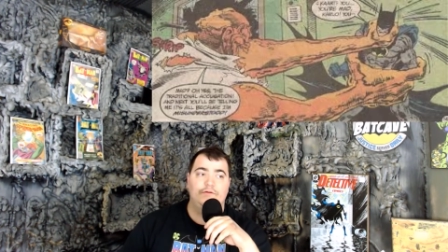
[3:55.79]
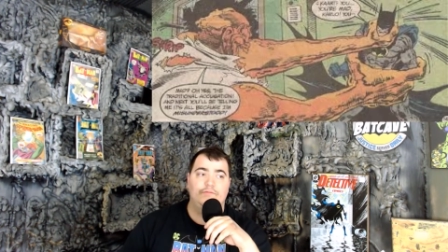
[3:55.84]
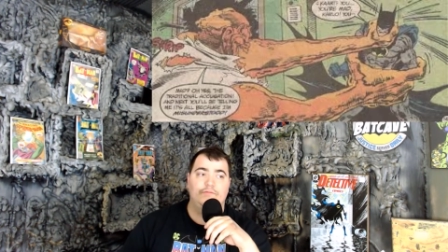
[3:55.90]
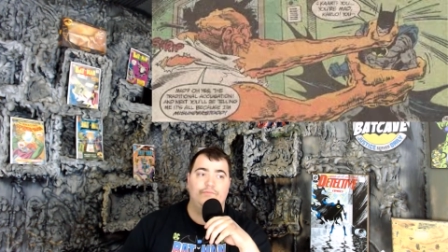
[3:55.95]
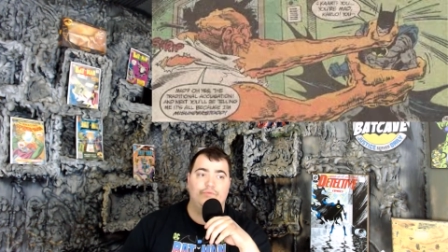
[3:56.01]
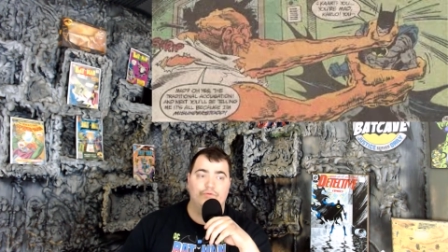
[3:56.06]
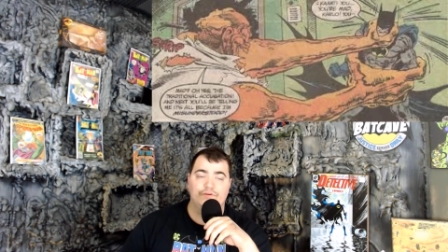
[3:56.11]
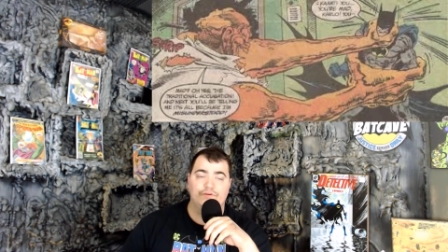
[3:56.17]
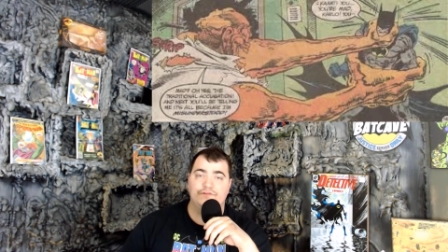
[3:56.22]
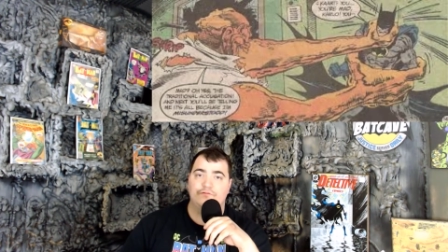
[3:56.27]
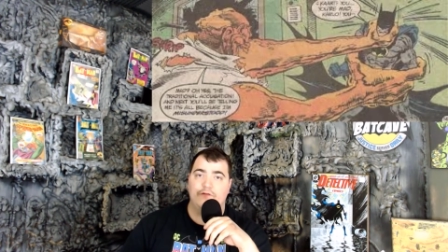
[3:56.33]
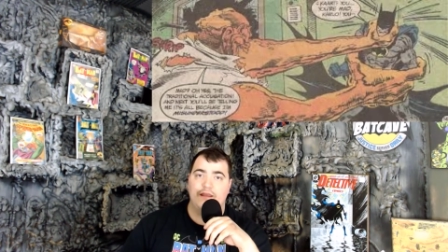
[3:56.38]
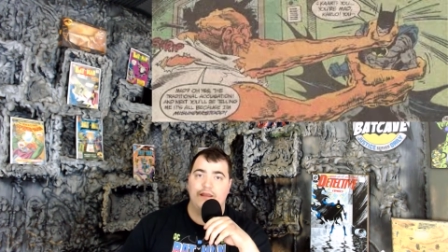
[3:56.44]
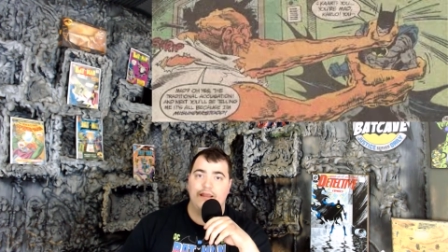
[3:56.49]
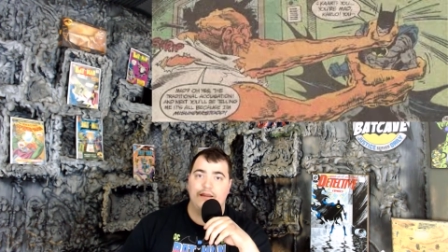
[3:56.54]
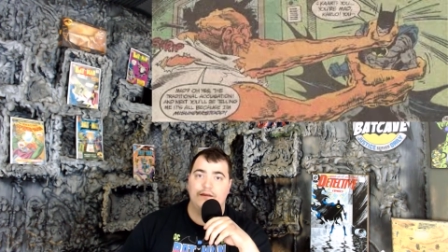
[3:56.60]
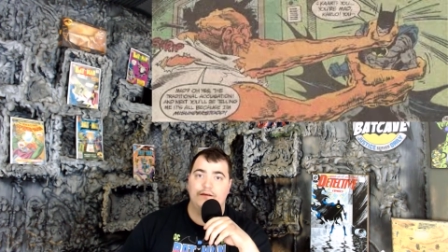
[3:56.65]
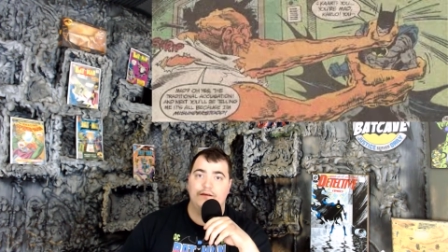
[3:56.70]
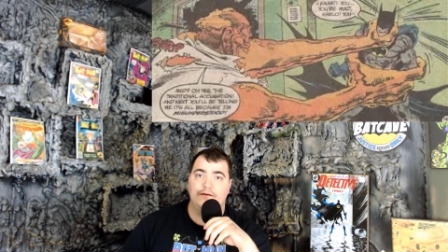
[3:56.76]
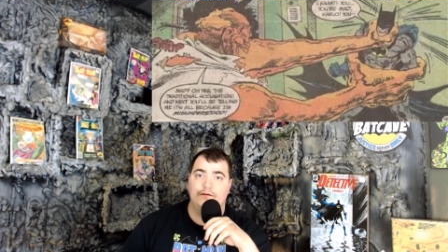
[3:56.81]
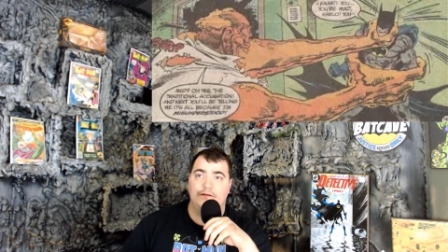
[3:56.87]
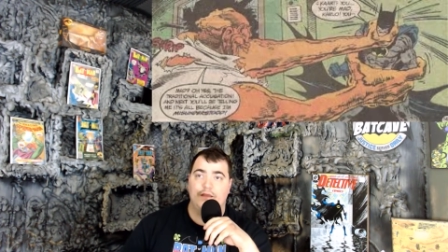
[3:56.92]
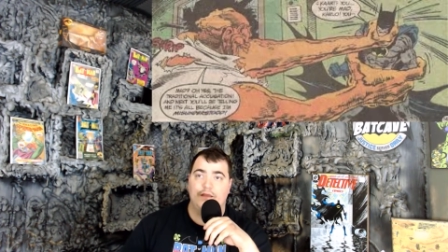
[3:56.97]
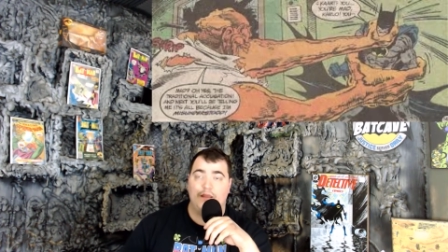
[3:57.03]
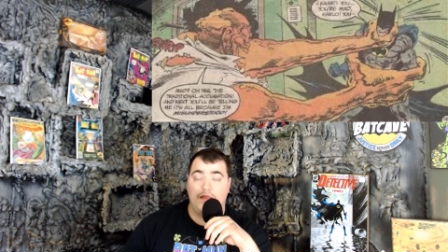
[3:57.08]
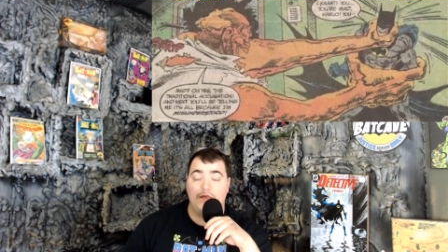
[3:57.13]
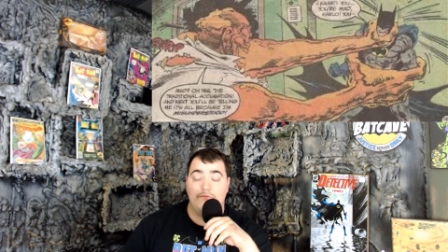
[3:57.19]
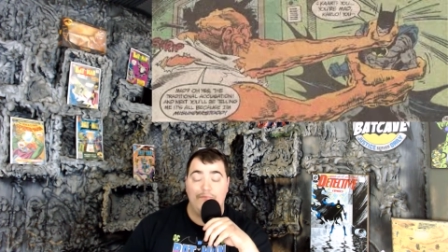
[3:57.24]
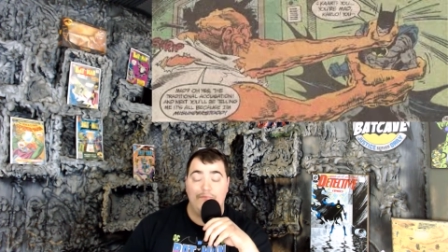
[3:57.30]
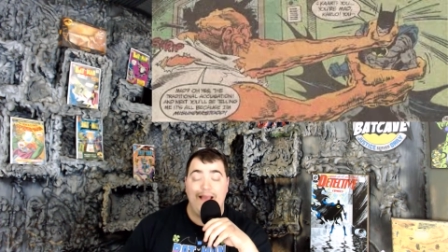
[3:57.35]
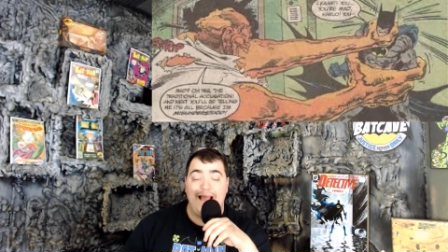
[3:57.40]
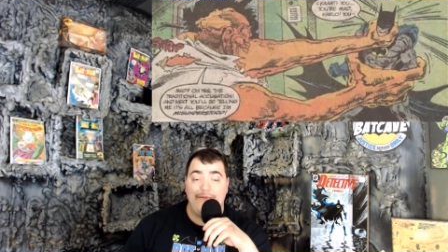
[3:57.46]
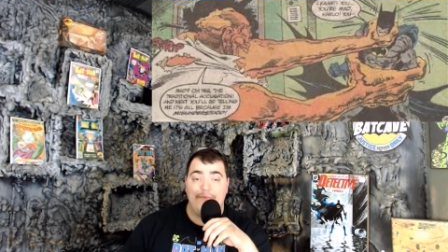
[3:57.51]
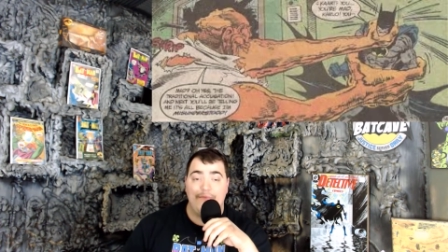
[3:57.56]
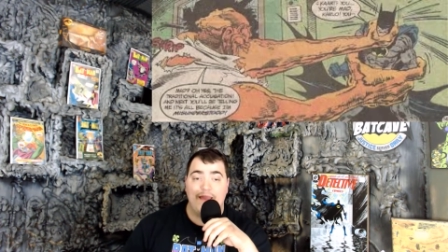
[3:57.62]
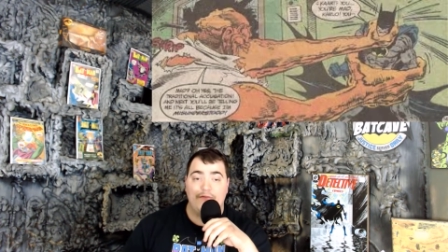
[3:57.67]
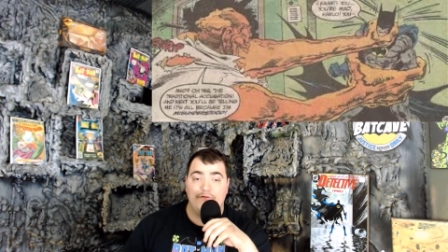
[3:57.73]
Bruce Wayne and
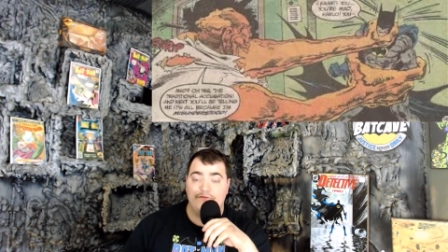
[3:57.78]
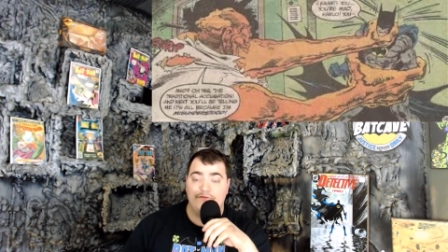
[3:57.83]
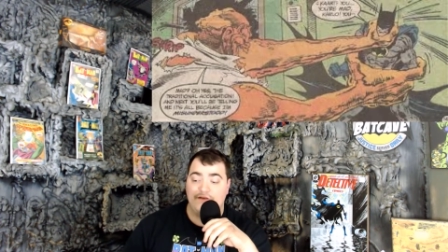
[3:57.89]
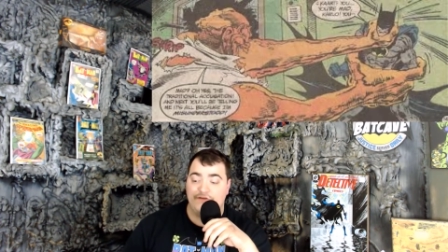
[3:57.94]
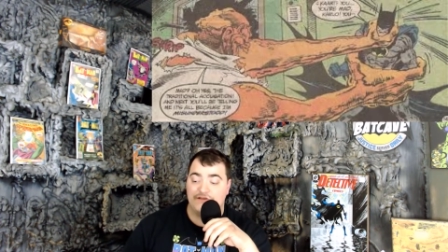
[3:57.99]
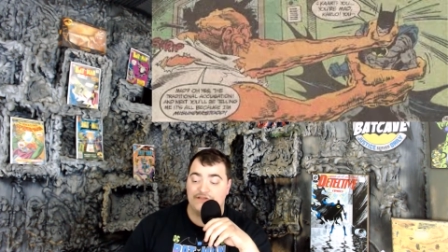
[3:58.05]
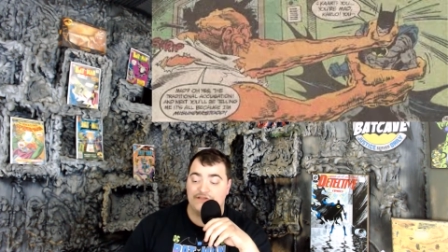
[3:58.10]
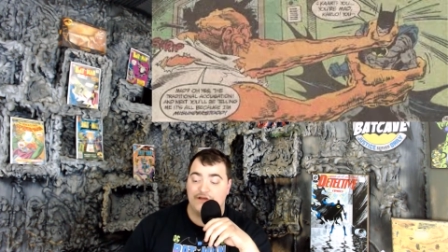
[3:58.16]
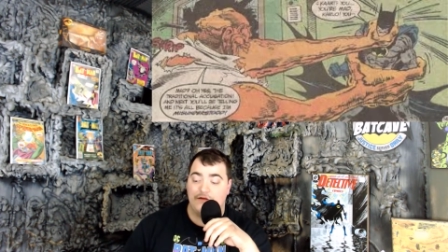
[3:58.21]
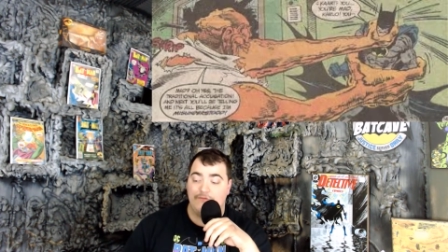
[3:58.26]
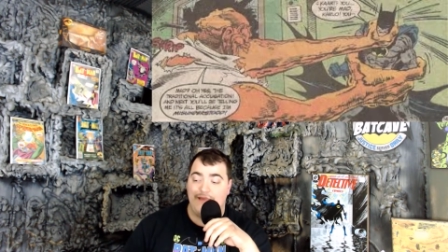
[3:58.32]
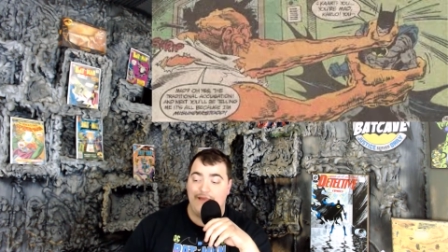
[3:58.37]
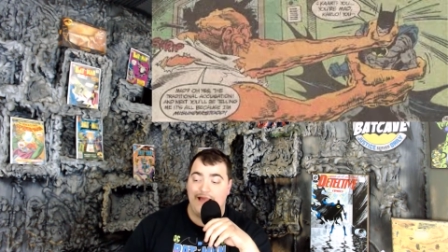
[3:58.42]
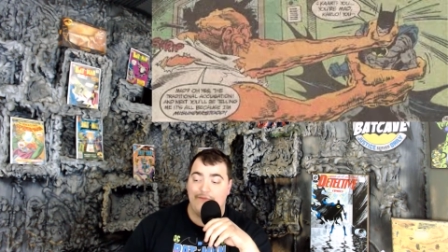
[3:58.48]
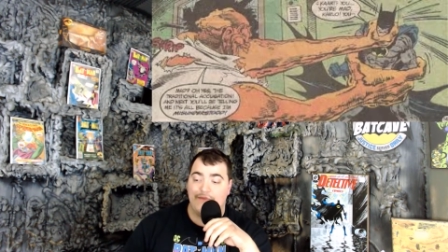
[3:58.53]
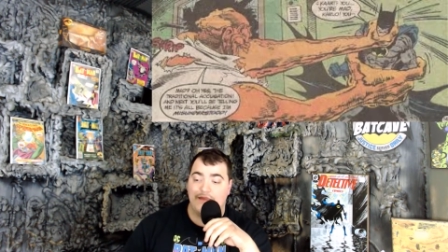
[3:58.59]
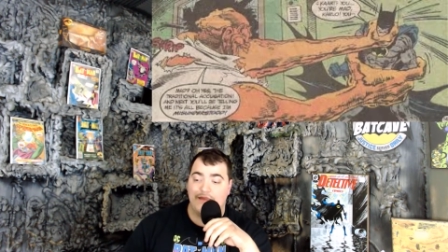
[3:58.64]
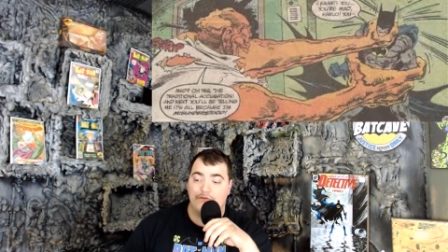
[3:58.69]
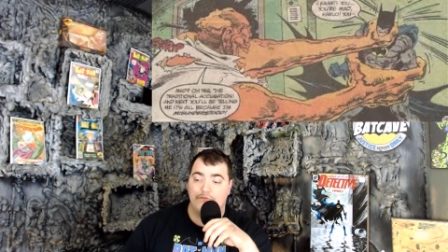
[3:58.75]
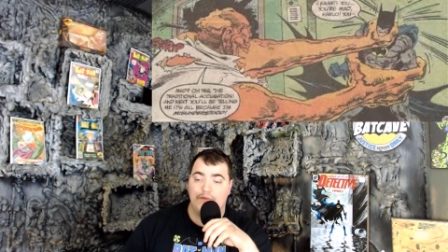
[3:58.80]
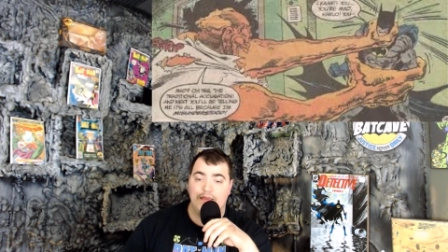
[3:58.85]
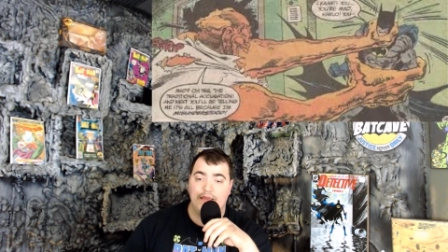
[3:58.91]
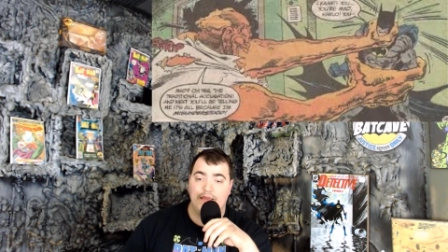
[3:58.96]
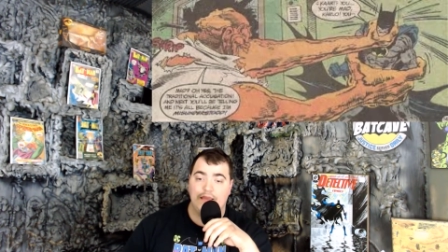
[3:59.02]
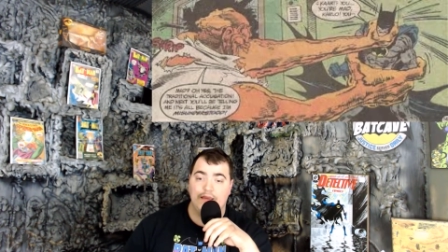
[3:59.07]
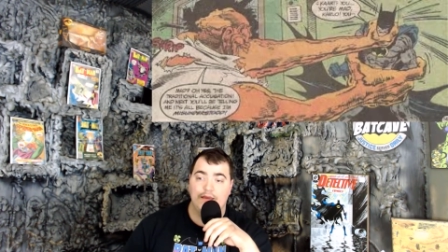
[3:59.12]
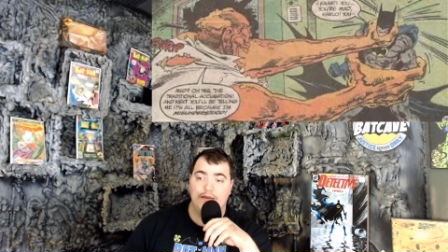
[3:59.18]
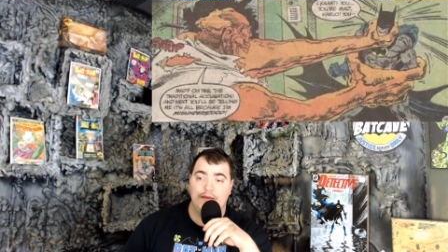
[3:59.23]
Batman. We finally saw Batman be